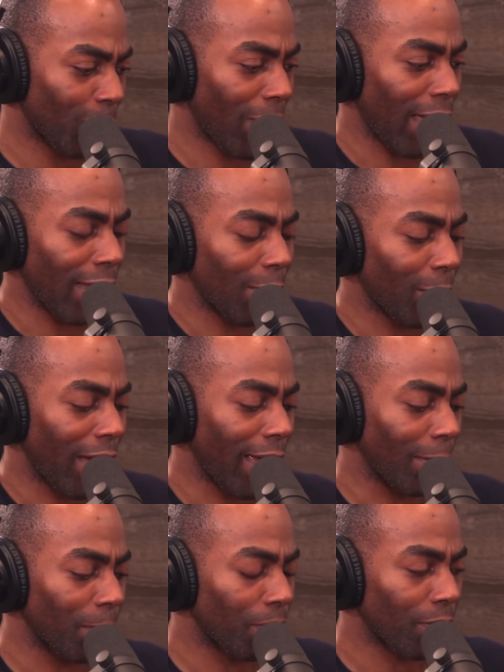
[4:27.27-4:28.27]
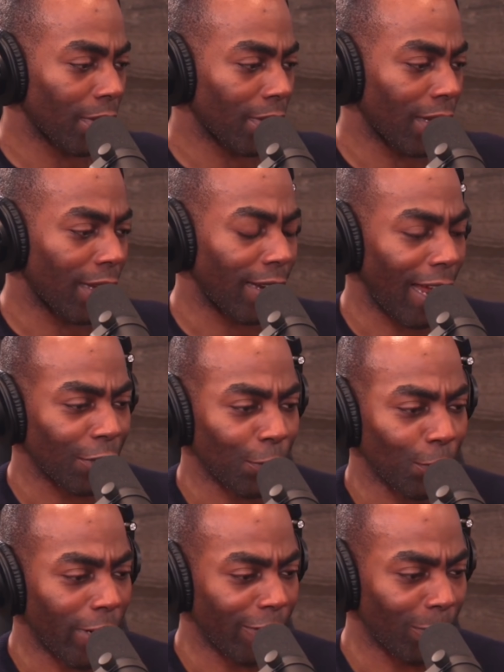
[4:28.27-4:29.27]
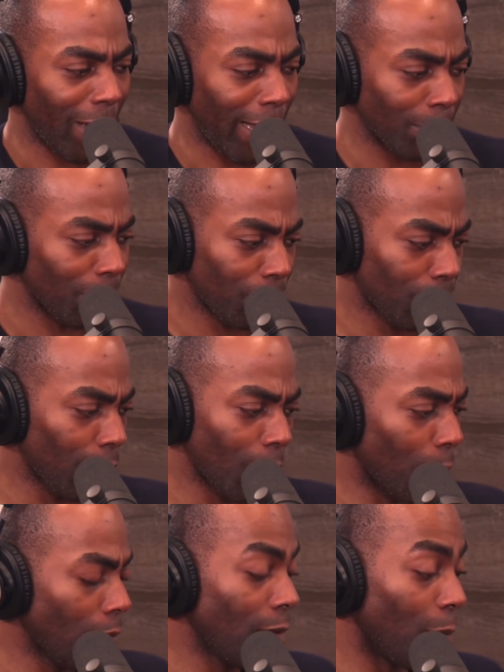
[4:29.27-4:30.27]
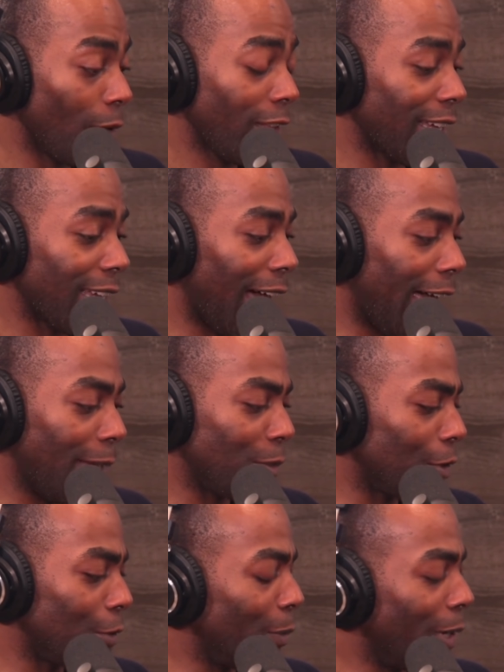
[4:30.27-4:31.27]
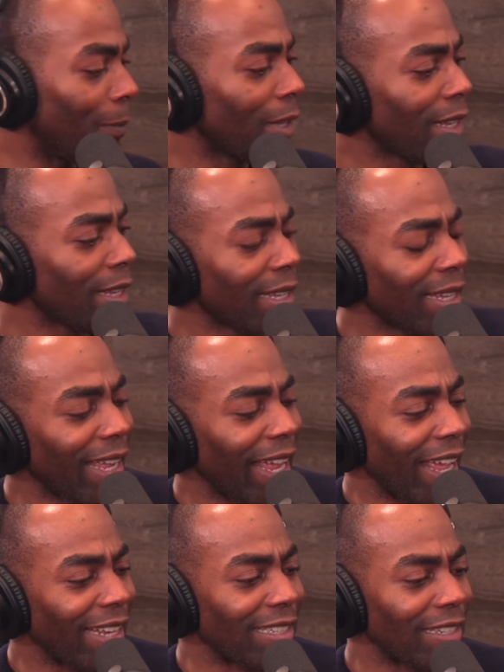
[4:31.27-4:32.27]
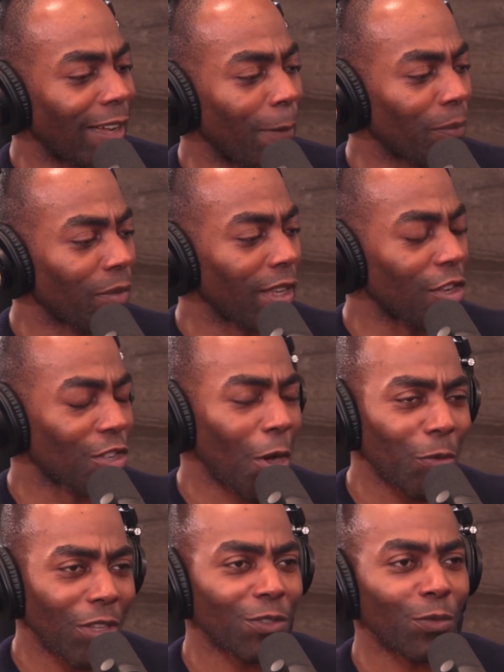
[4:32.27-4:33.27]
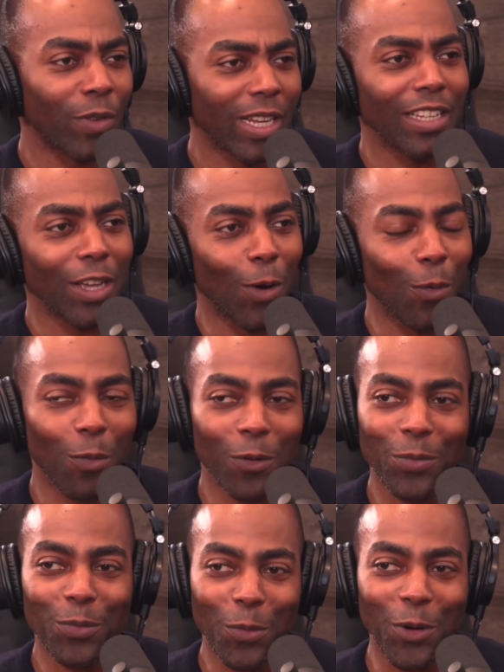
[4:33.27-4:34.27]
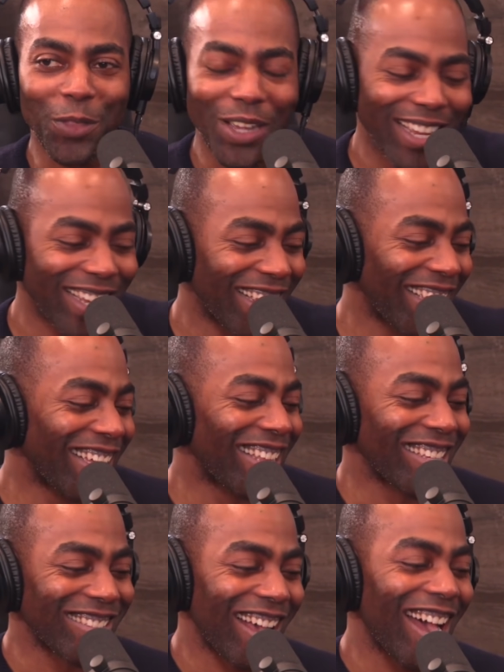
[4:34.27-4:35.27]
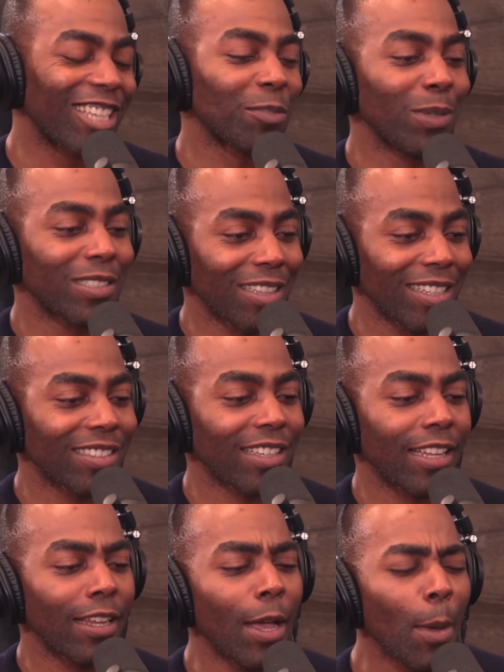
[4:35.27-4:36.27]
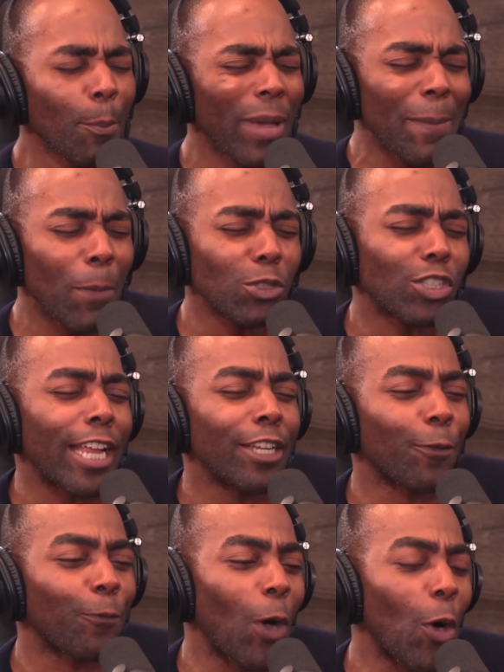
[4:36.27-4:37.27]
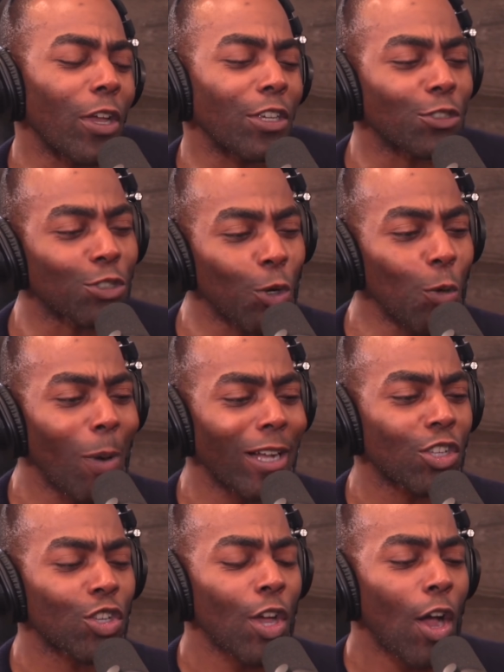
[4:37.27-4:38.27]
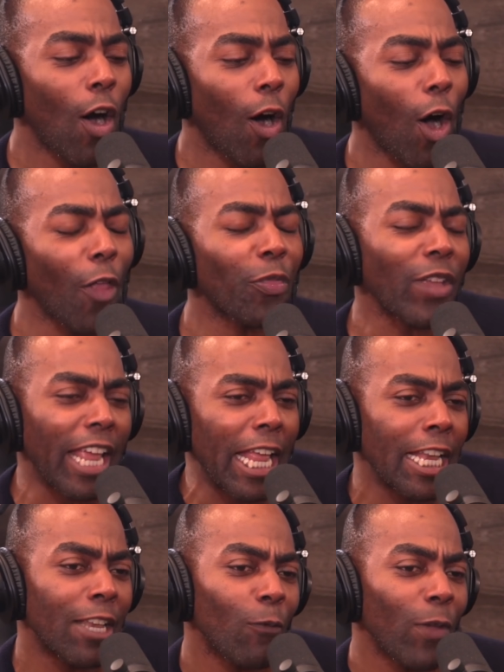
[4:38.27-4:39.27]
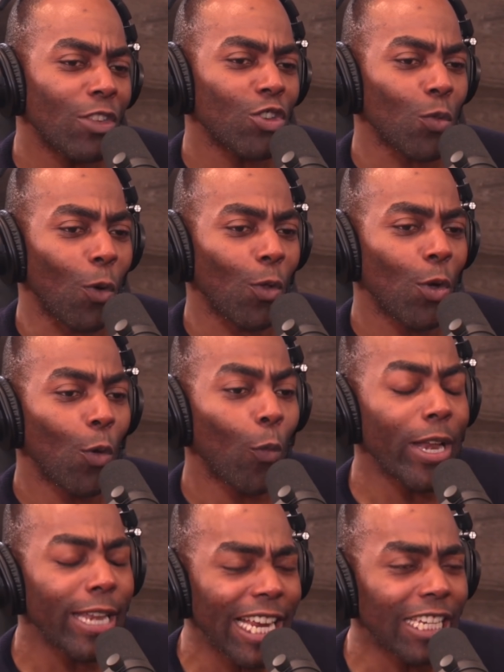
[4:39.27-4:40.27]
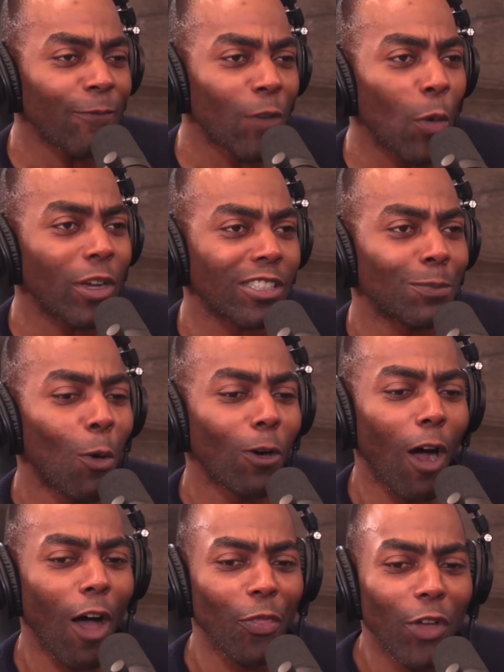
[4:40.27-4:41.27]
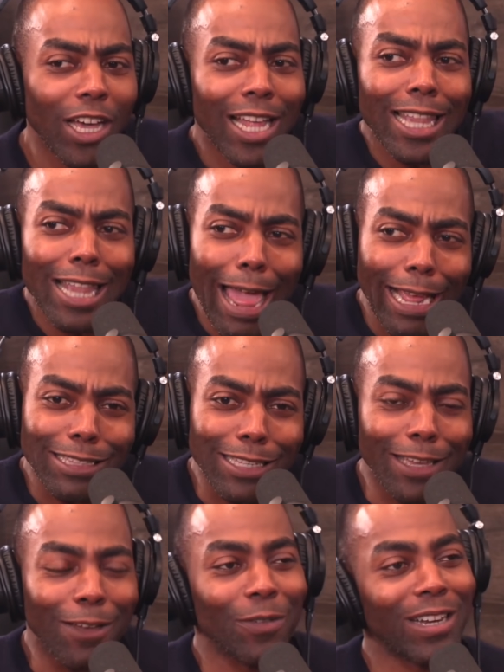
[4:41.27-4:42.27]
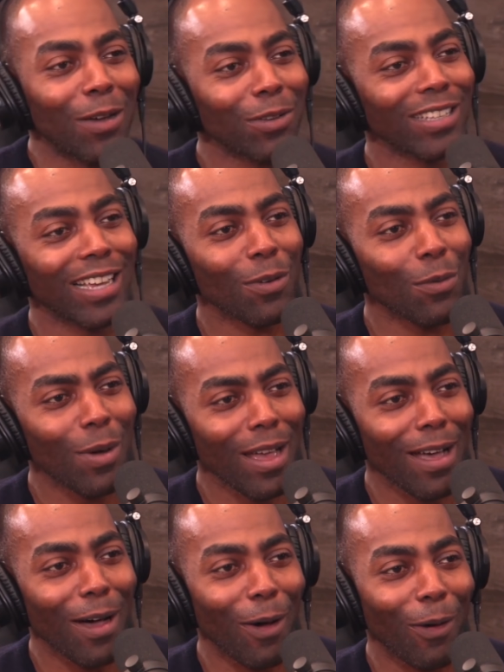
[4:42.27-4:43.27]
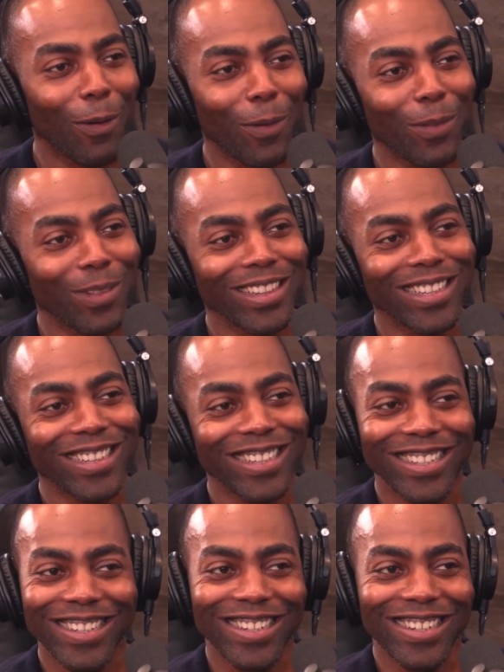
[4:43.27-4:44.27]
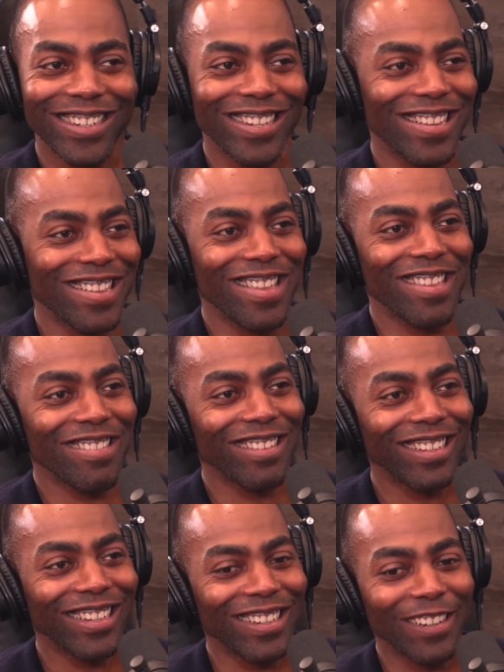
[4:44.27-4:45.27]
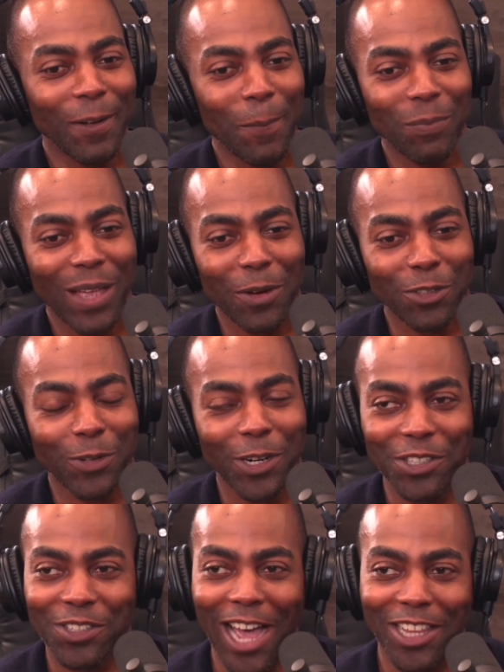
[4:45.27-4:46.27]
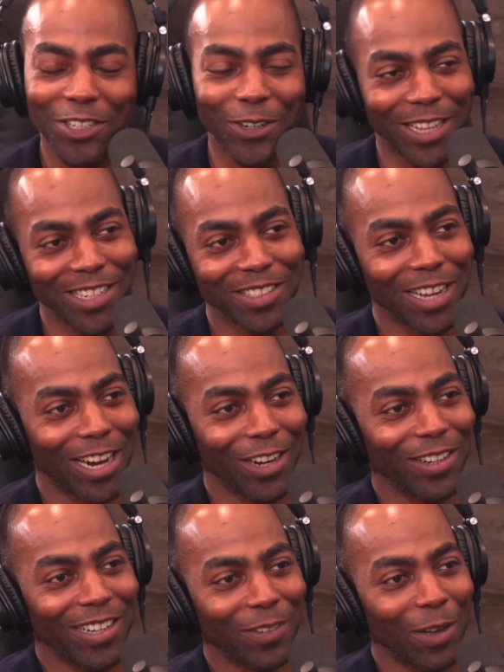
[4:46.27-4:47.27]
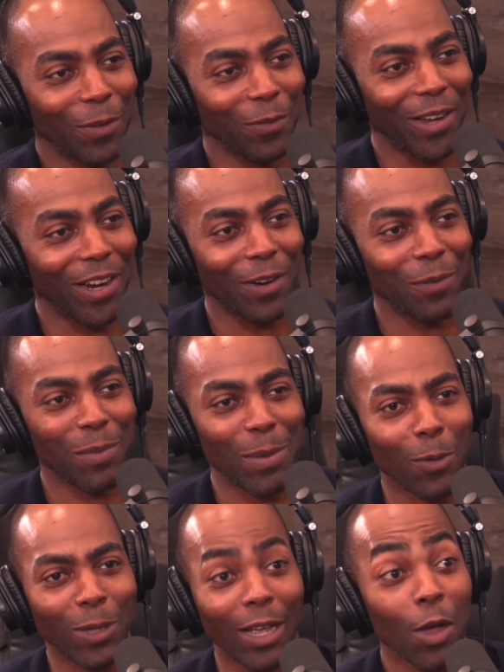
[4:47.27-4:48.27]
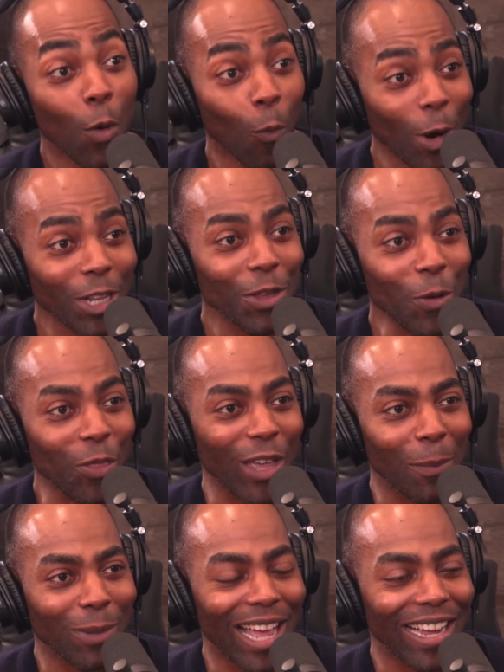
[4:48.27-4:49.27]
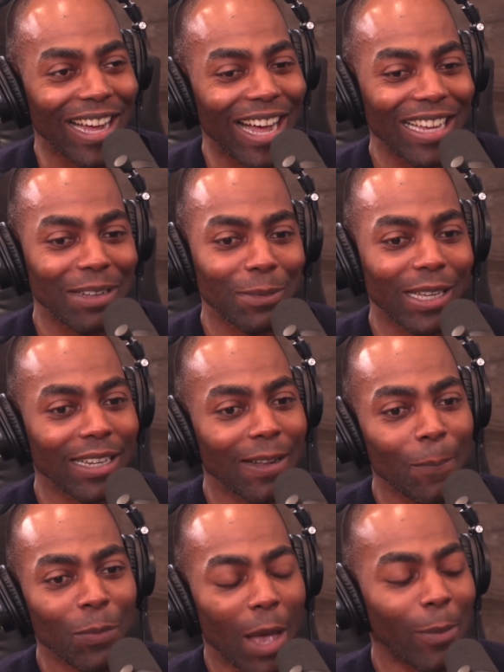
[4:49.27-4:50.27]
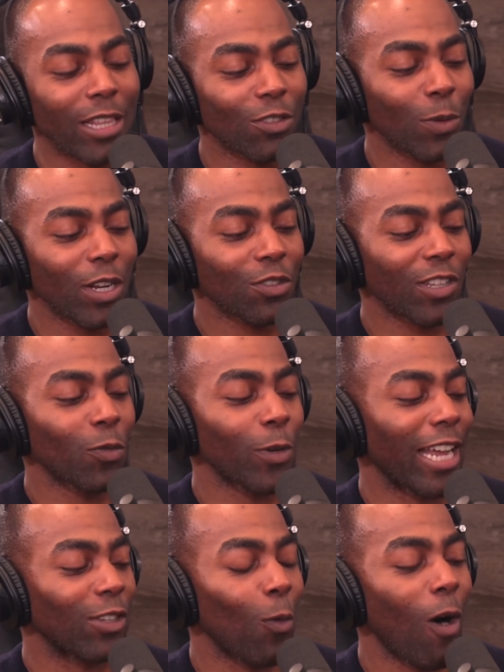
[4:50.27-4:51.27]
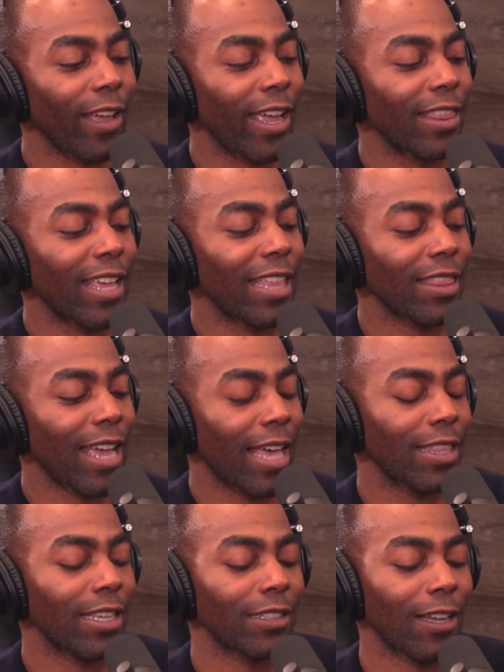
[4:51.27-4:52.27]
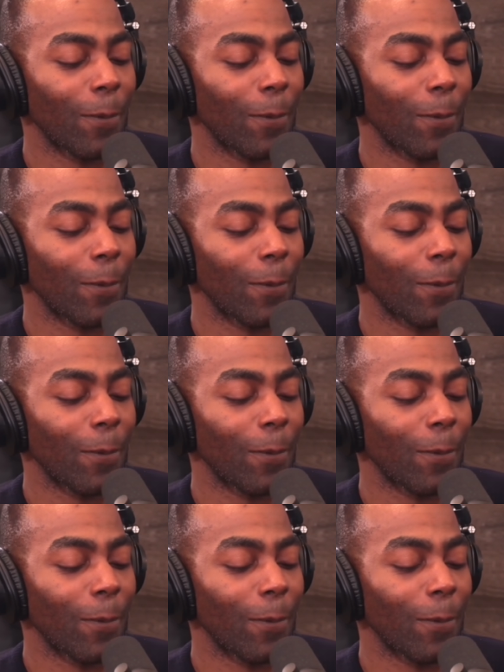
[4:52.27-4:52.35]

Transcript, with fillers: by an actor friend of mine, a brilliant guy, excuse me. And he showed this video where this guy explicitly said, people tend to focus too much on the individual. We need to focus more on the collective. And I was like, well, yeah. I was very silent during that entire affair. People were like, what do you think, black guy? I'm like, I mean, this is one of those things where you had to walk in. They had these